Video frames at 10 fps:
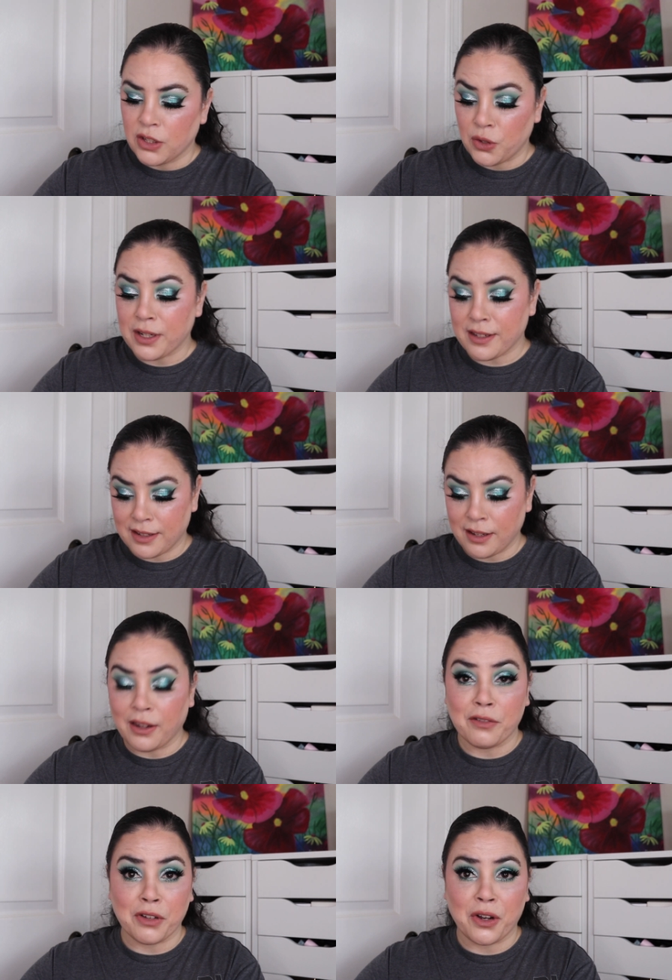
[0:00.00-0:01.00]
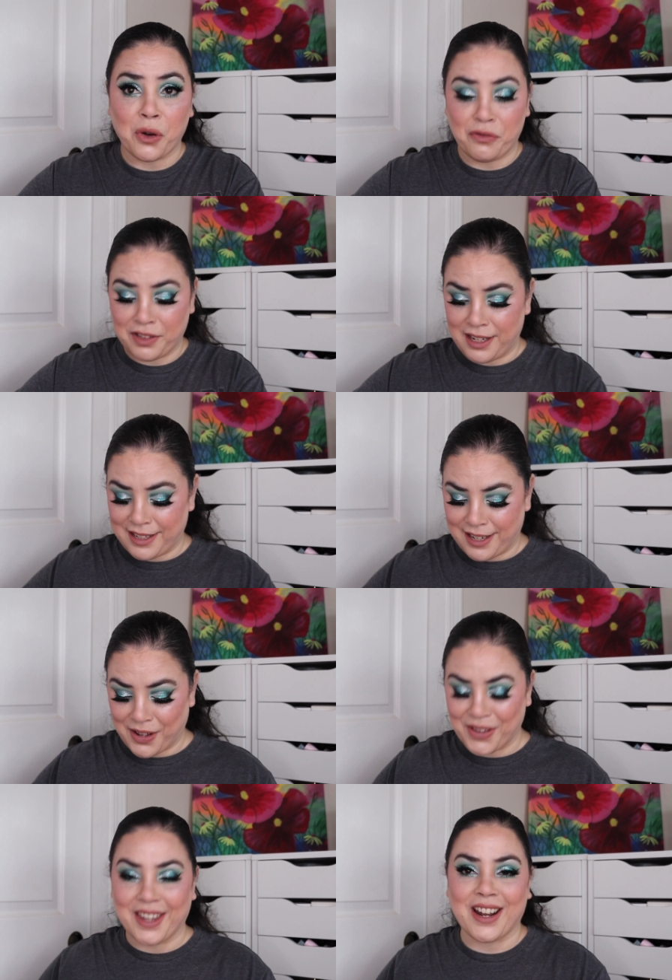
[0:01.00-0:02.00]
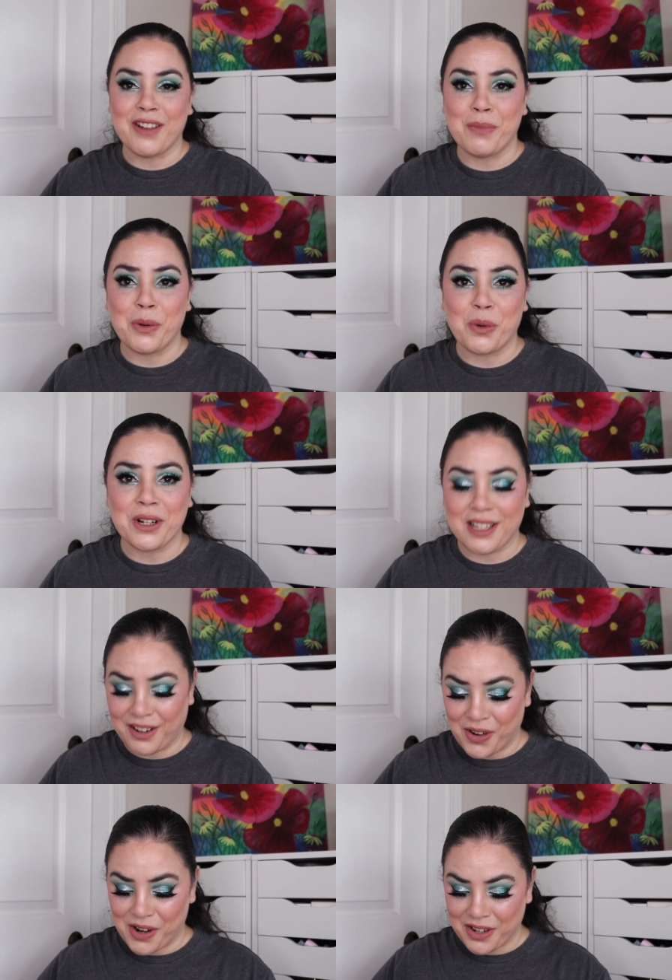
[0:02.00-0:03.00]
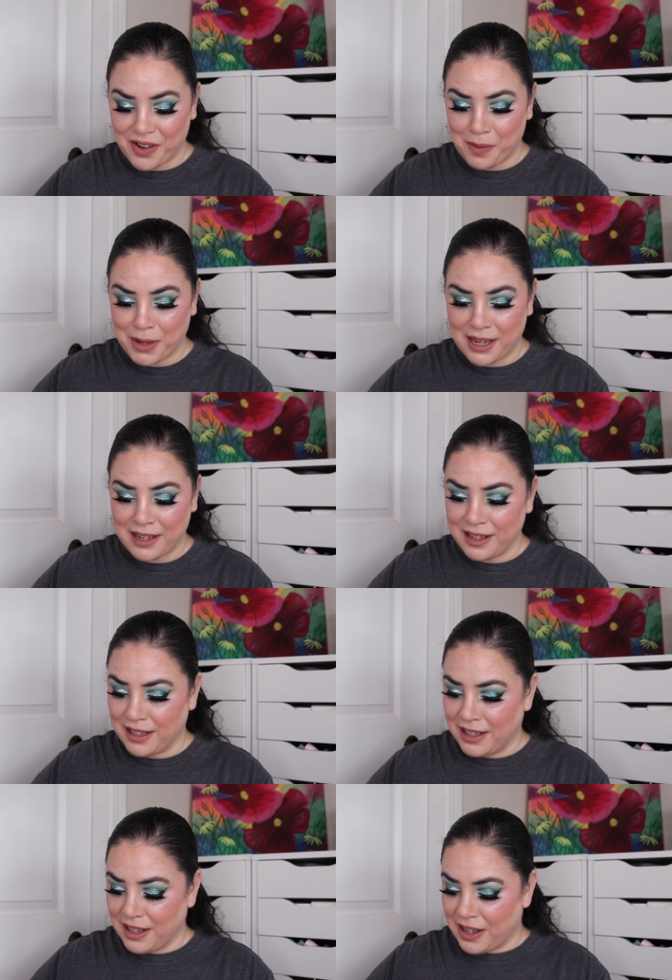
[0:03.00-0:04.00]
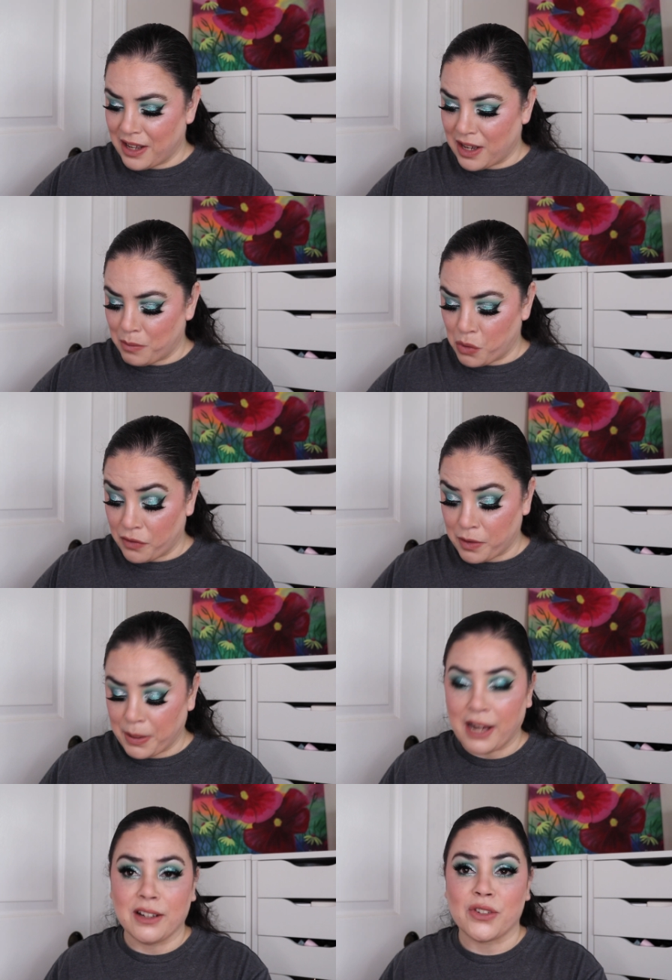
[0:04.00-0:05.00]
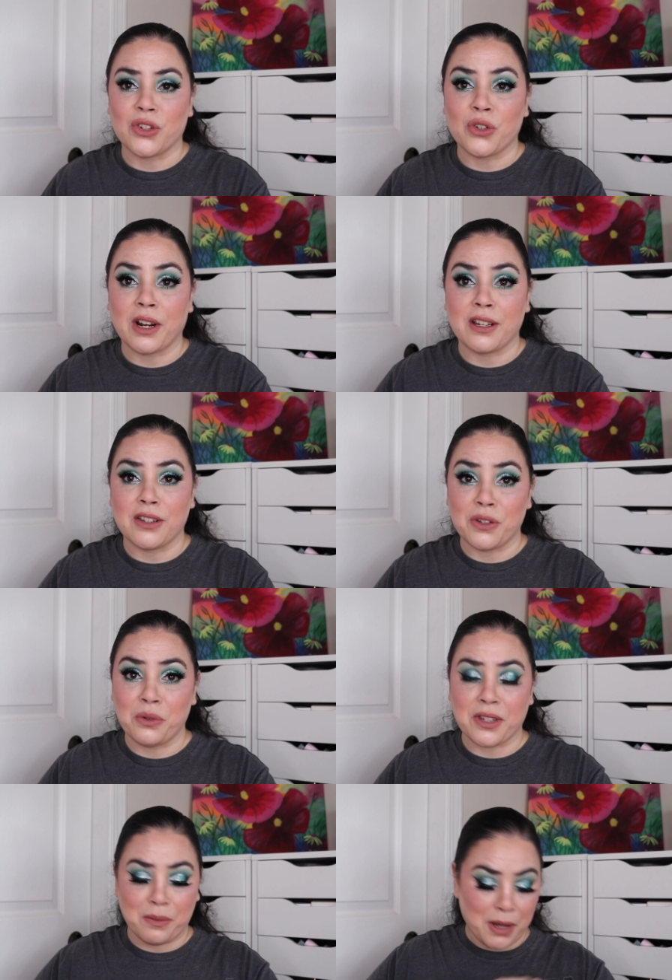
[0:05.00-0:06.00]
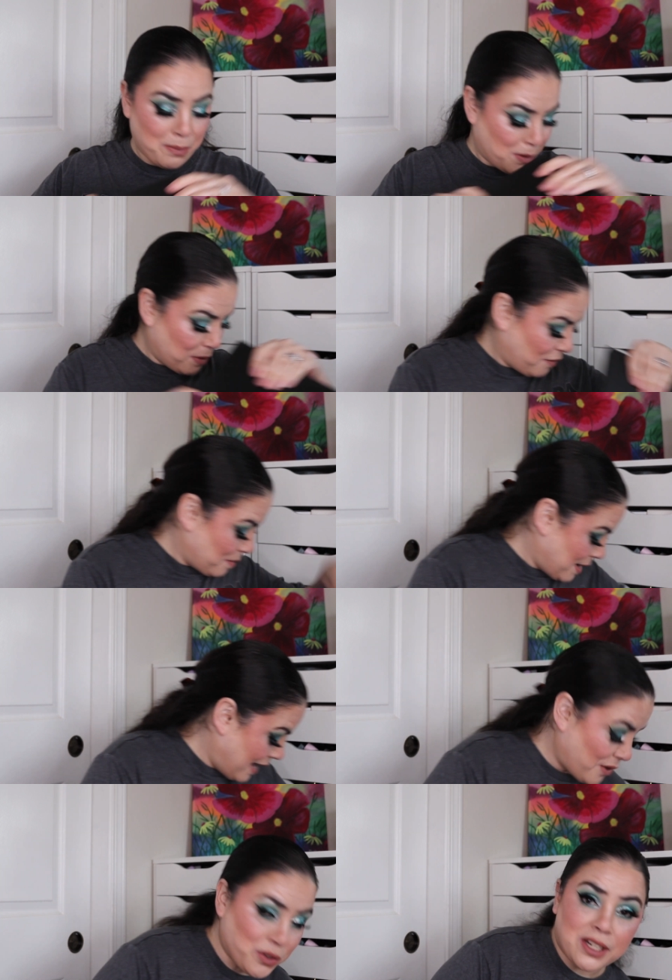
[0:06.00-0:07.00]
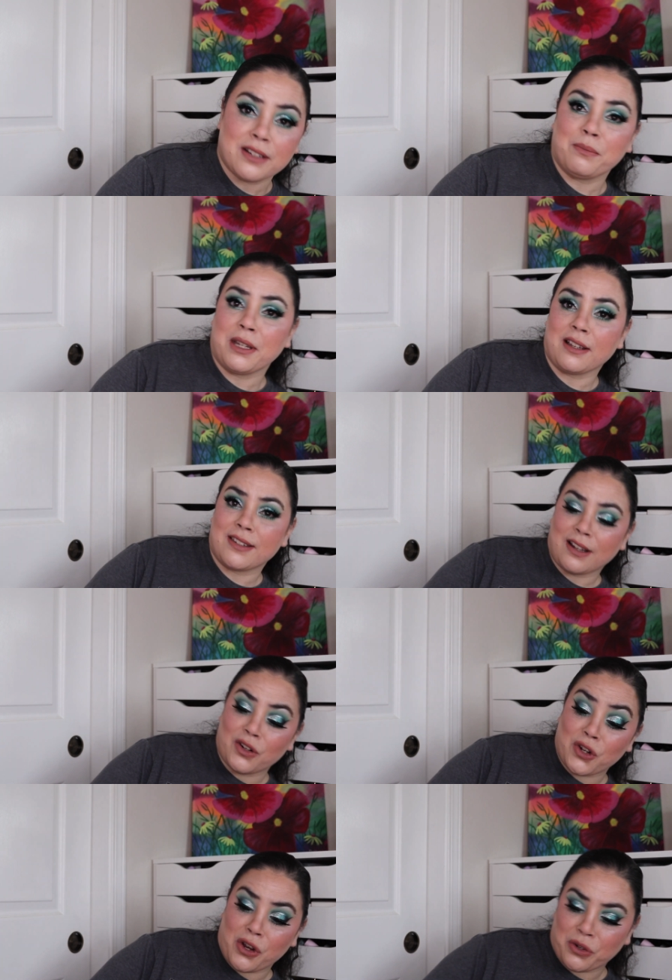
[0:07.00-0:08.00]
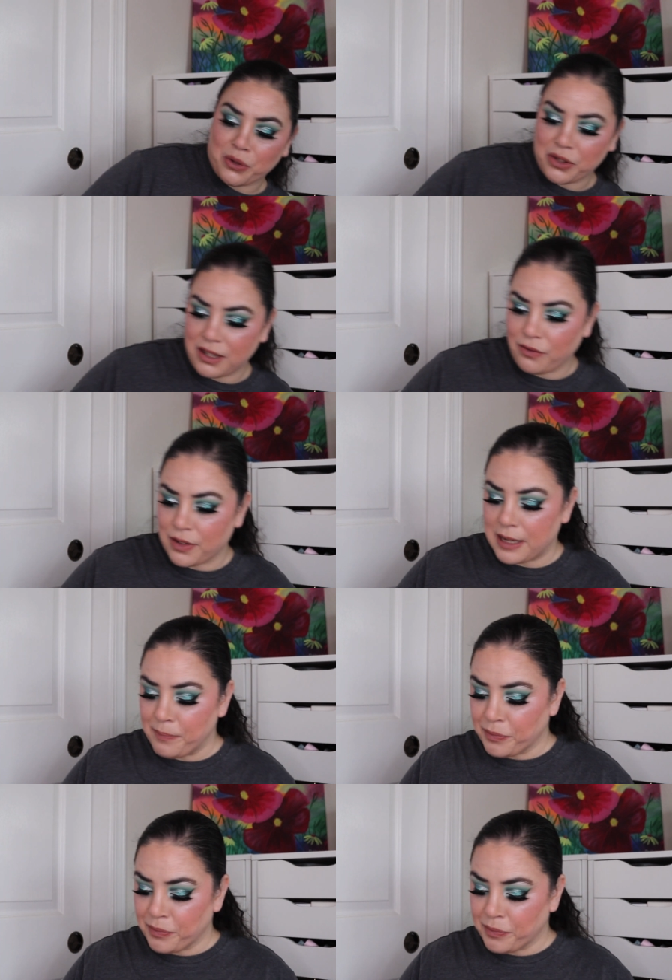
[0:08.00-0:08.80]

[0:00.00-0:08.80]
You guys can tell, I've uh, hopefully tell that I've been working hard on my Uh, Morphe palettes to try to use them up and move them out because they are not cruelty free.